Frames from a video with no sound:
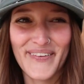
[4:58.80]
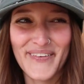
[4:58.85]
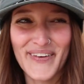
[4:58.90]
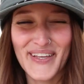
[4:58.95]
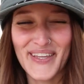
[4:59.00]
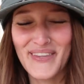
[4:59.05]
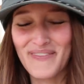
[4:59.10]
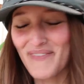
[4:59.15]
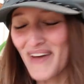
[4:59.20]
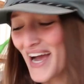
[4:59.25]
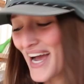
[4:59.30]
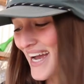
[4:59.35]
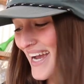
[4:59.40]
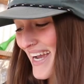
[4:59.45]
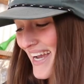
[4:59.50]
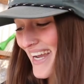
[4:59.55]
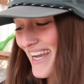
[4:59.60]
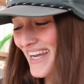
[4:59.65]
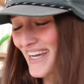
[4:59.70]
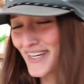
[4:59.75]
with
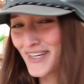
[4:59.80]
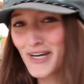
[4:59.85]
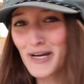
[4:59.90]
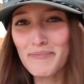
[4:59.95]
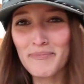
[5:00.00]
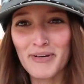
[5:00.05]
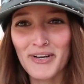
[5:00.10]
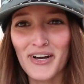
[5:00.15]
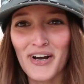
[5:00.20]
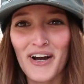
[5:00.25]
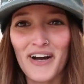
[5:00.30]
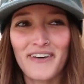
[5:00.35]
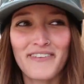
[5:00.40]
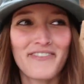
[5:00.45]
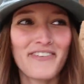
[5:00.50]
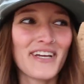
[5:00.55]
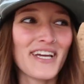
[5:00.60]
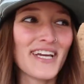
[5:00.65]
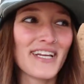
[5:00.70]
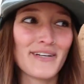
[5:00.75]
my cup of
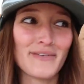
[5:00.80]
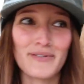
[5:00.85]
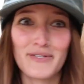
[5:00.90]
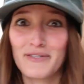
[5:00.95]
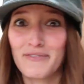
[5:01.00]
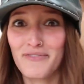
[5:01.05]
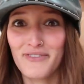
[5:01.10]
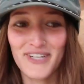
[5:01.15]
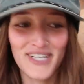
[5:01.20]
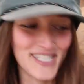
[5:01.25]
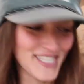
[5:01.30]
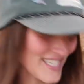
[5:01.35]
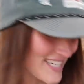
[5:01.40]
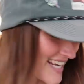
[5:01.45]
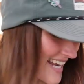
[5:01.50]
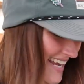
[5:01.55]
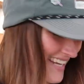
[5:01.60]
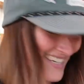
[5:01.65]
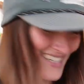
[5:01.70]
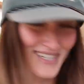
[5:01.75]
coffee and it was
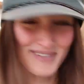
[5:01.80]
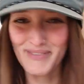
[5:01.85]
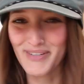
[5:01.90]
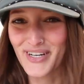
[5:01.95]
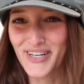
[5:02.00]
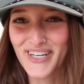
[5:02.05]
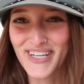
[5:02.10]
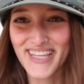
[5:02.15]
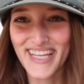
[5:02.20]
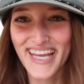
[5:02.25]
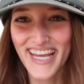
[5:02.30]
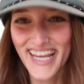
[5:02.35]
freezing. I ended up turning the